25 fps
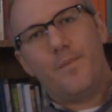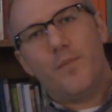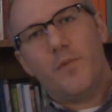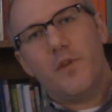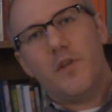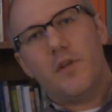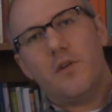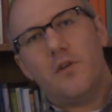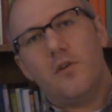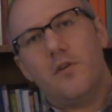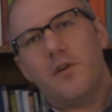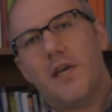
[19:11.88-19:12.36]

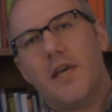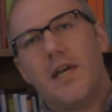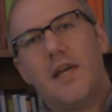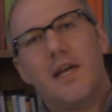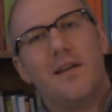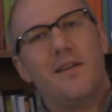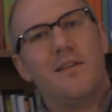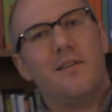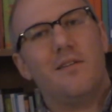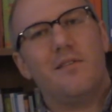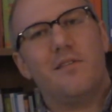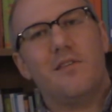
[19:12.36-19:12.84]
You
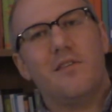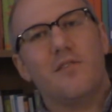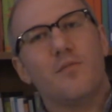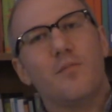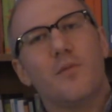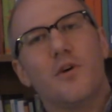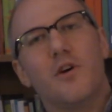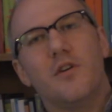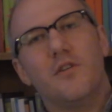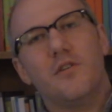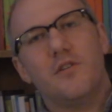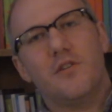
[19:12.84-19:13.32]
can't
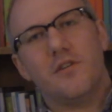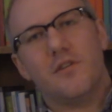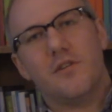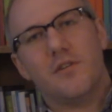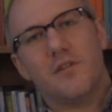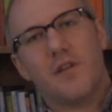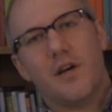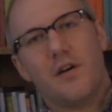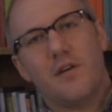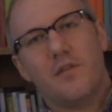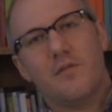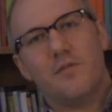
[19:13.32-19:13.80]
disburden
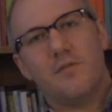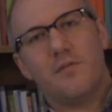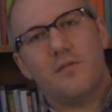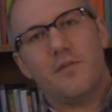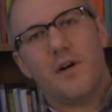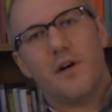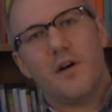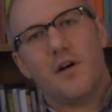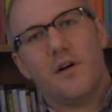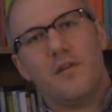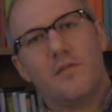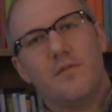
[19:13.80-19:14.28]
yourself
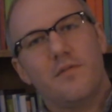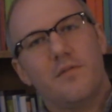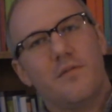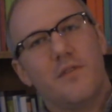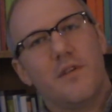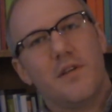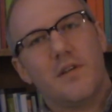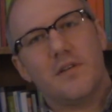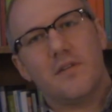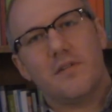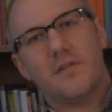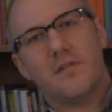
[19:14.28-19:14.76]
of
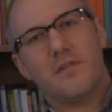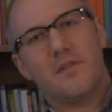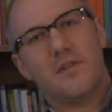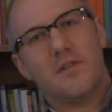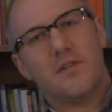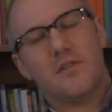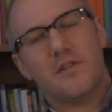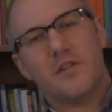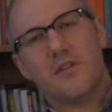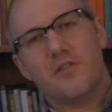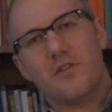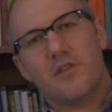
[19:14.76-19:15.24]
this
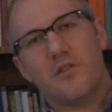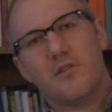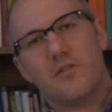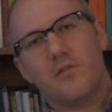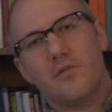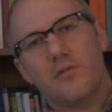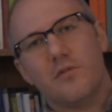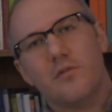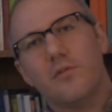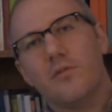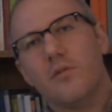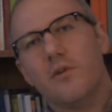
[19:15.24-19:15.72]
decision
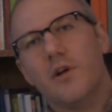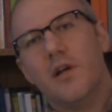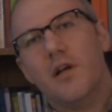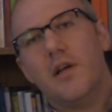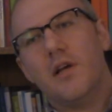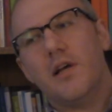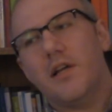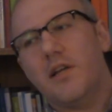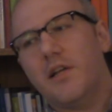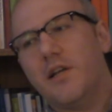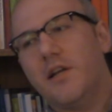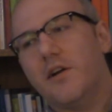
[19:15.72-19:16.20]
through
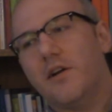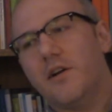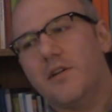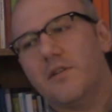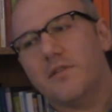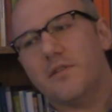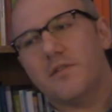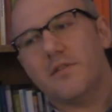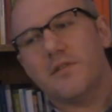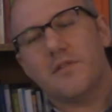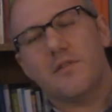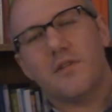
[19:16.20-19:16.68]

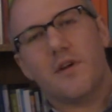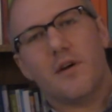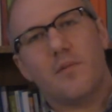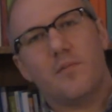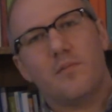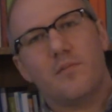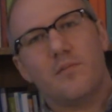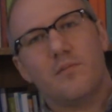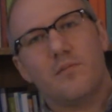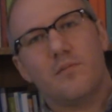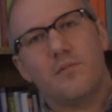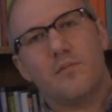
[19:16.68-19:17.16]
adherence to some
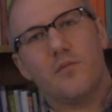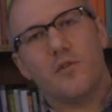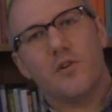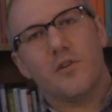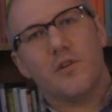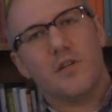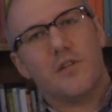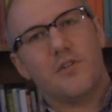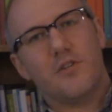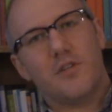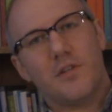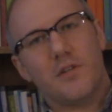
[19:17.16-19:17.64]

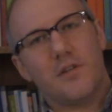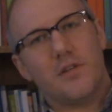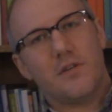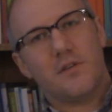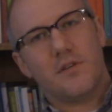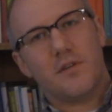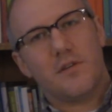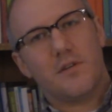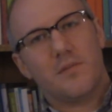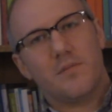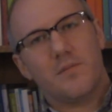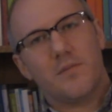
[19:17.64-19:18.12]
religion
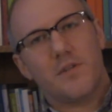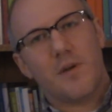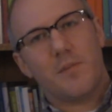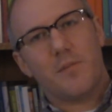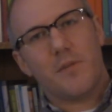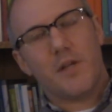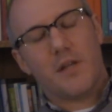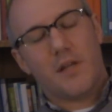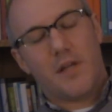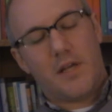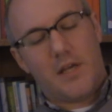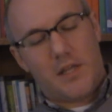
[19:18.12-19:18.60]
or
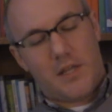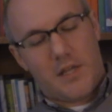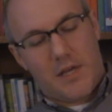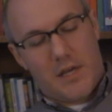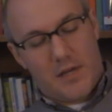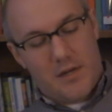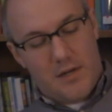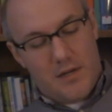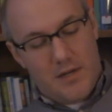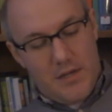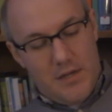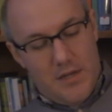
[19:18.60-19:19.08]
something
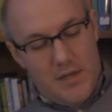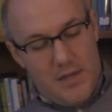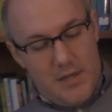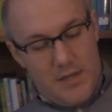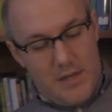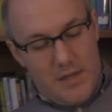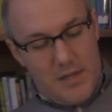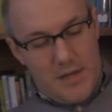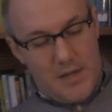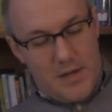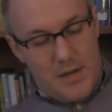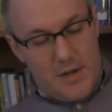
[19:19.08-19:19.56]

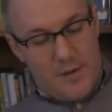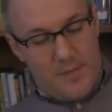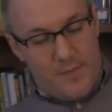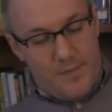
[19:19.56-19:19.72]
like that.